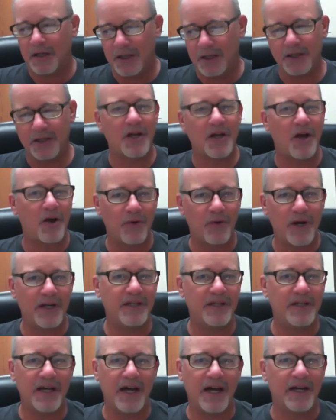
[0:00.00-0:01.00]
is
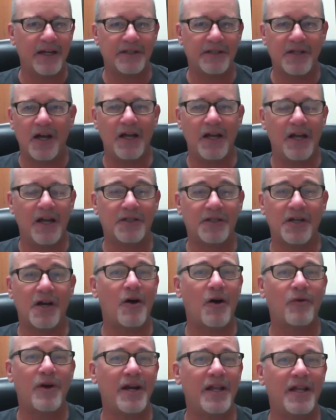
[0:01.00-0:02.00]
already done. It's, it's
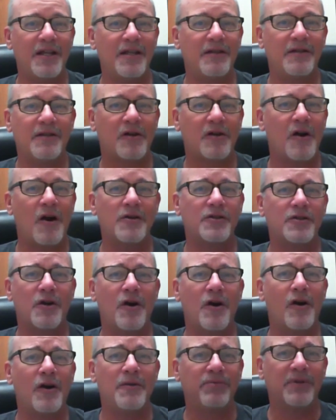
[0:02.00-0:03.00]
already, the cards are
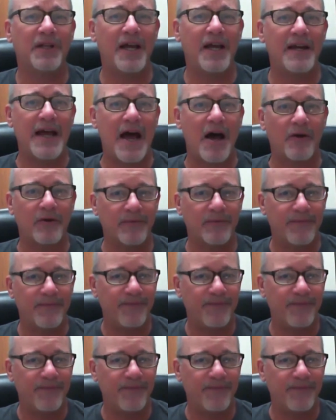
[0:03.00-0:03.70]
already played out.